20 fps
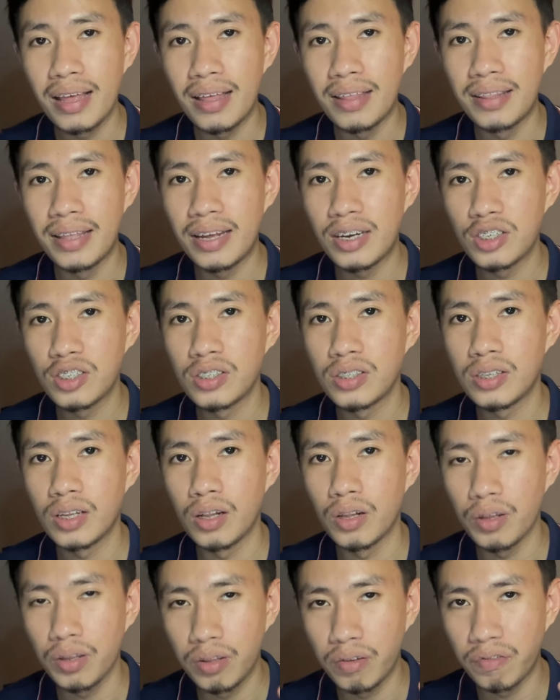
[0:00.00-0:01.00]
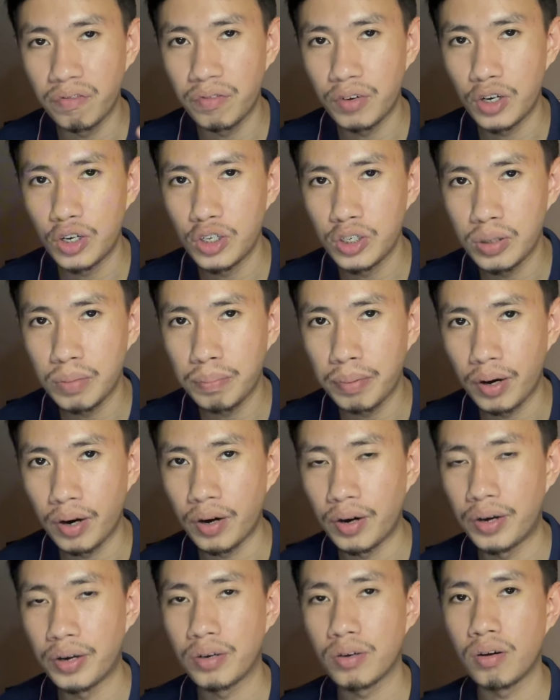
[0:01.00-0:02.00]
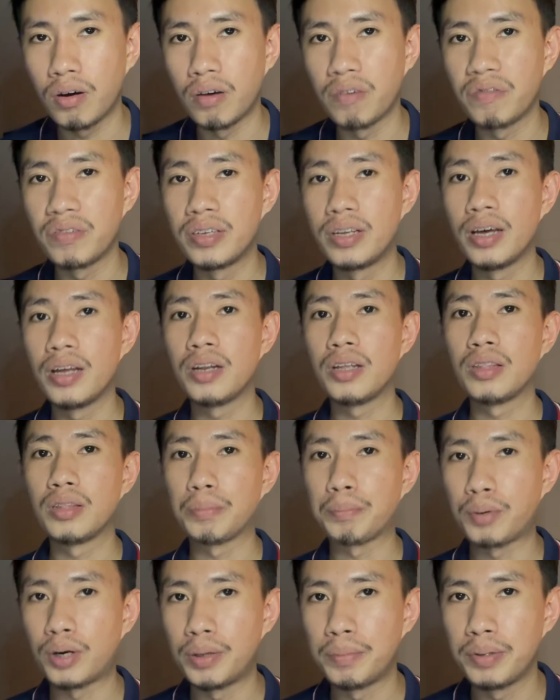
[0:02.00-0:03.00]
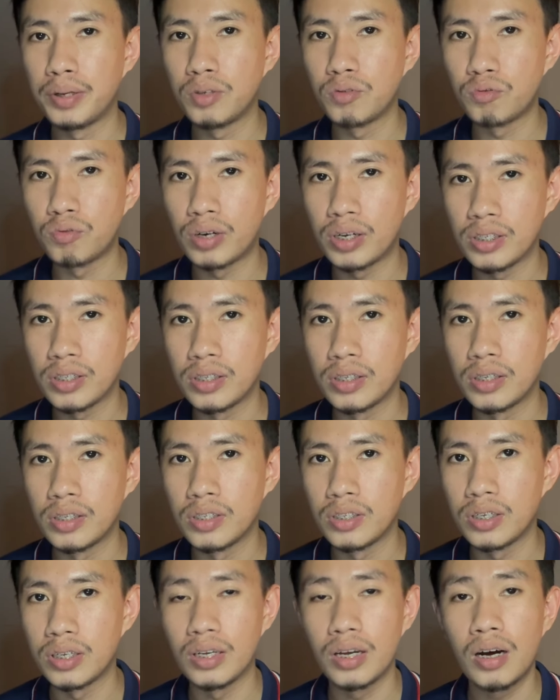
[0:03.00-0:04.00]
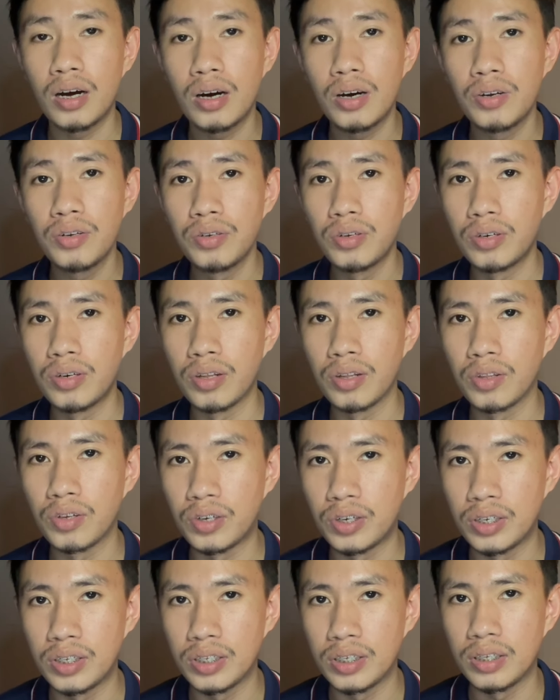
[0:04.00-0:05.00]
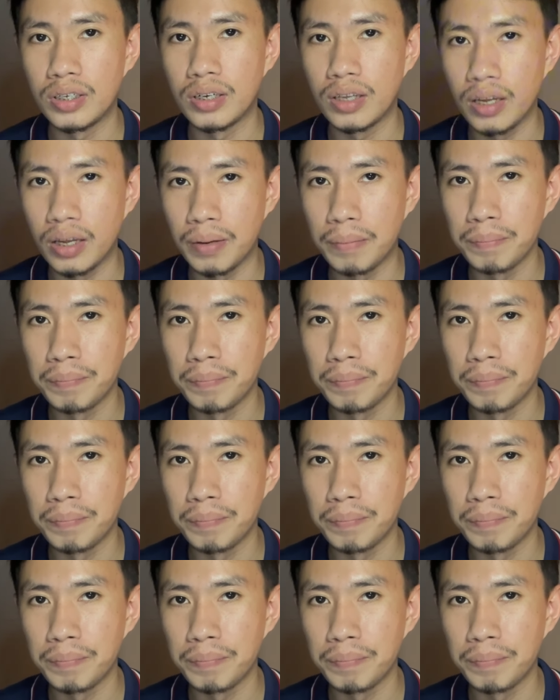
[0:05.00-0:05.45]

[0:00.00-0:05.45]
That is still the first part of getting the permanent residency under the 13A.